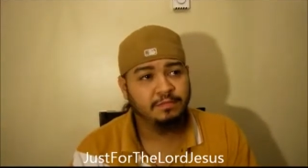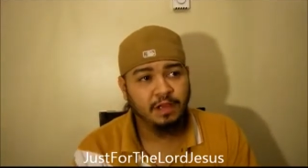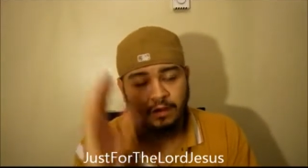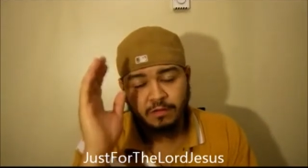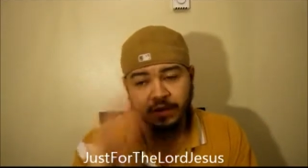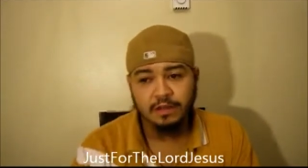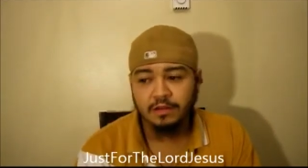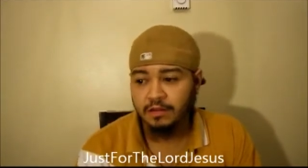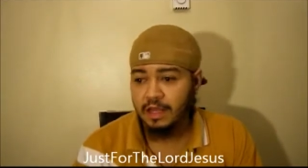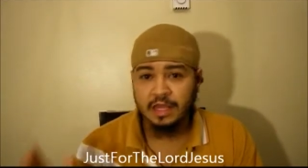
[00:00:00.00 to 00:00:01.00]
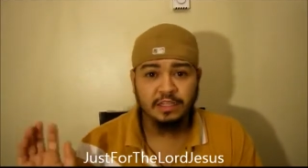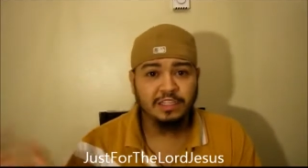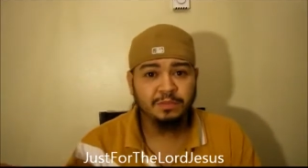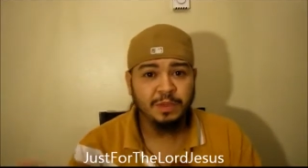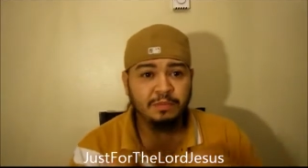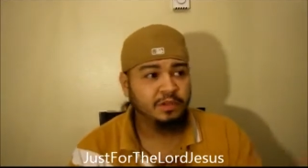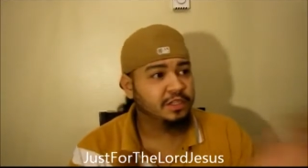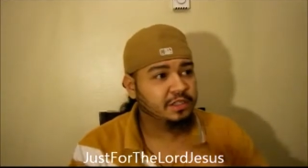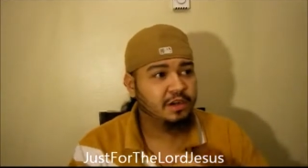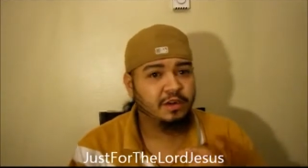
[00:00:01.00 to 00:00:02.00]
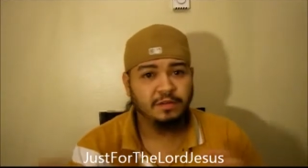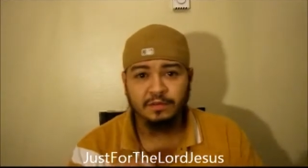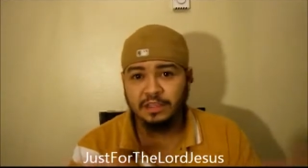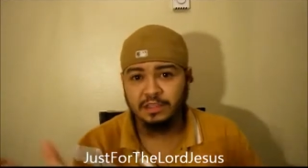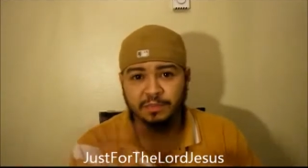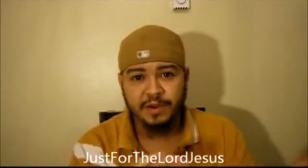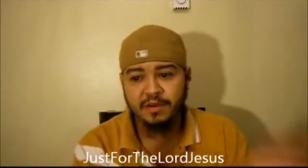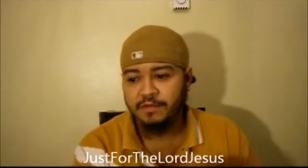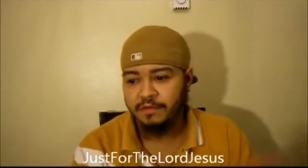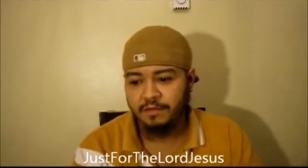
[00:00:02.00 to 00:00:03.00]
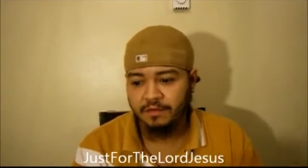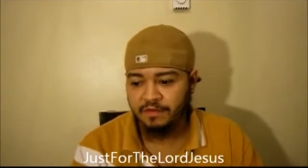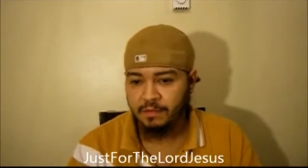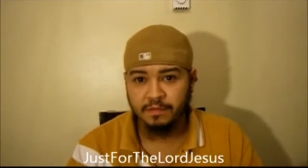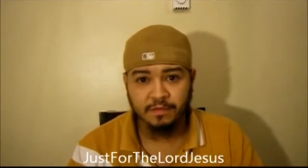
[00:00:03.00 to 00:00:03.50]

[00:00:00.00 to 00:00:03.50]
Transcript: window, just people just start disappearing from